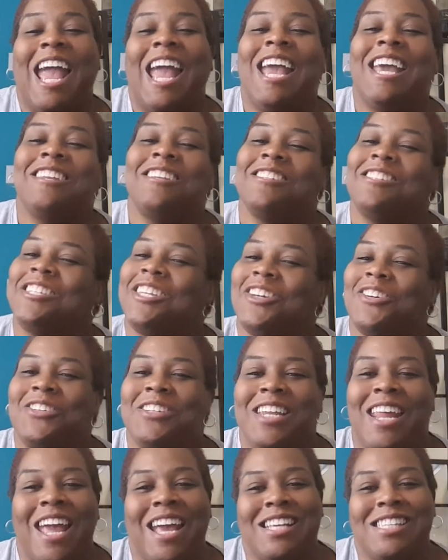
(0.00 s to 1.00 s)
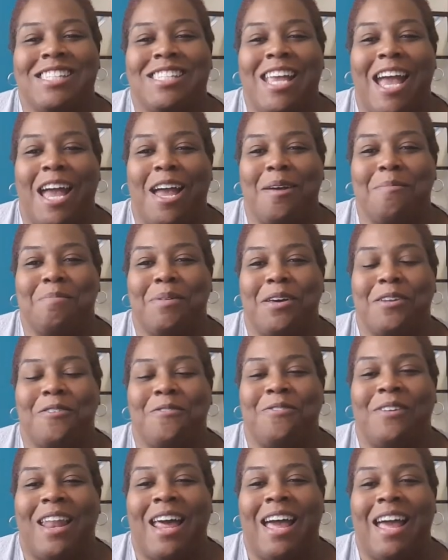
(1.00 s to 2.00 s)
And until next time,
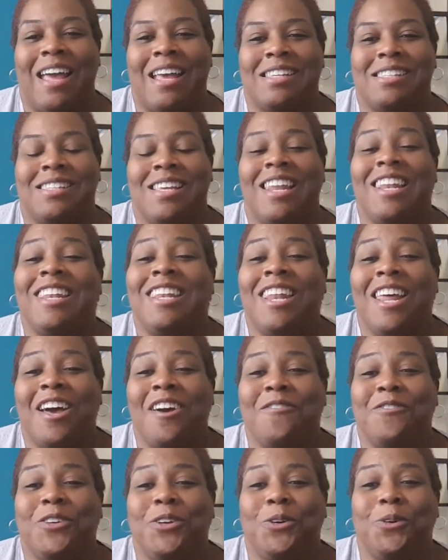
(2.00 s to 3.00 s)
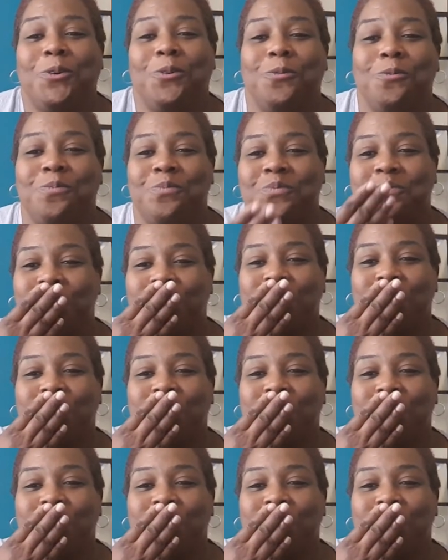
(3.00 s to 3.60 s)
butterflies, love you.